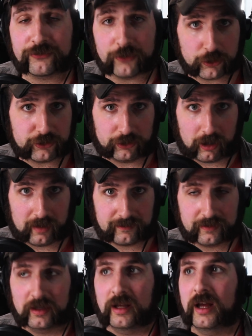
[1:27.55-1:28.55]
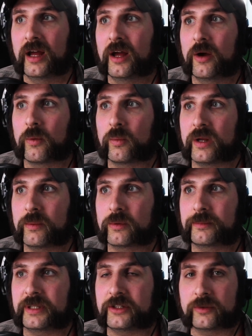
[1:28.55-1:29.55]
First off, we
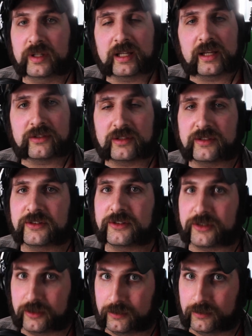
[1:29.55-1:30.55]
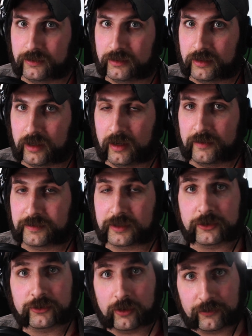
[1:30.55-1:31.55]
will be doing a season two of
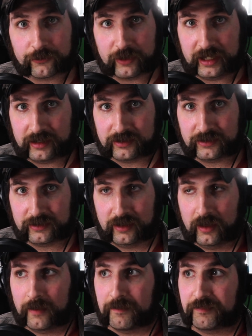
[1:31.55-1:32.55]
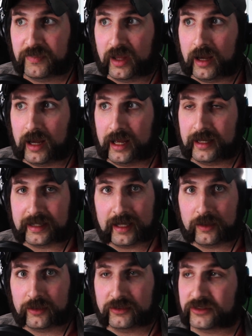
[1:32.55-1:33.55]
Control Freaks. I
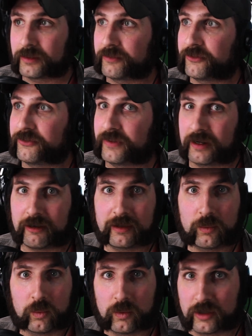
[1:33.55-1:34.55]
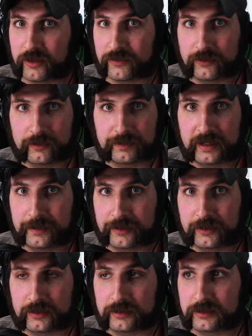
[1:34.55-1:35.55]
encountered some very wonderful
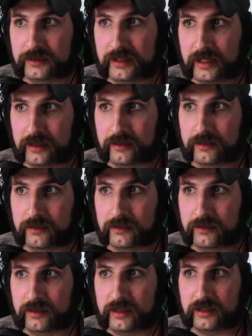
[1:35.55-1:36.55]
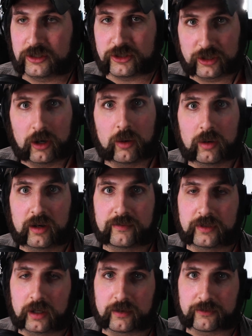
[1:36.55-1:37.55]
people in the show
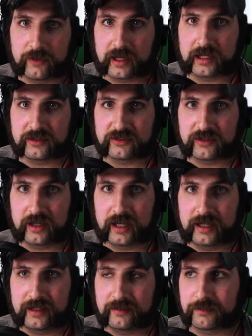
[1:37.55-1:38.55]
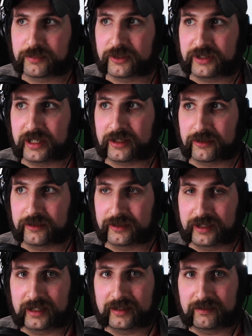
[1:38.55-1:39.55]
of Young Frankenstein,
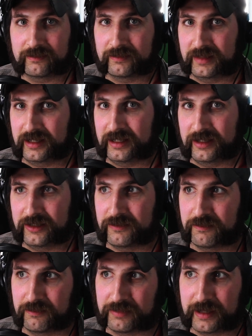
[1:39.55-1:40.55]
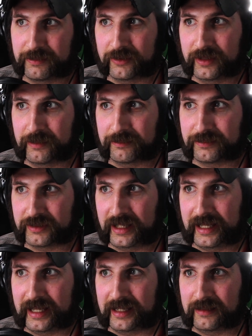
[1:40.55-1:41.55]
particularly the people that
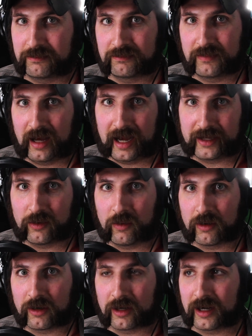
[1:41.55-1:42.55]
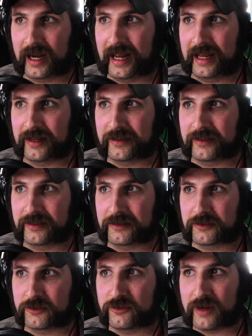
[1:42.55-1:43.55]
play Igor and
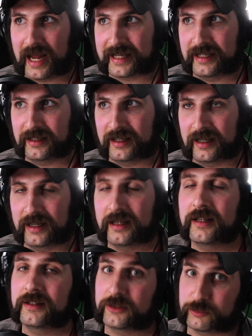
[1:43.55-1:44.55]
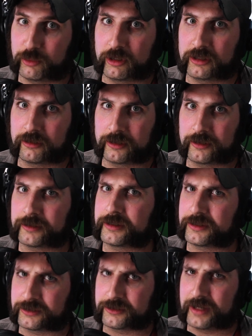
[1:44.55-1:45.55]
Dracula. Spoiler alert,
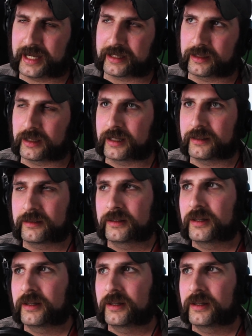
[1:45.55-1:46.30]
there's a Dracula.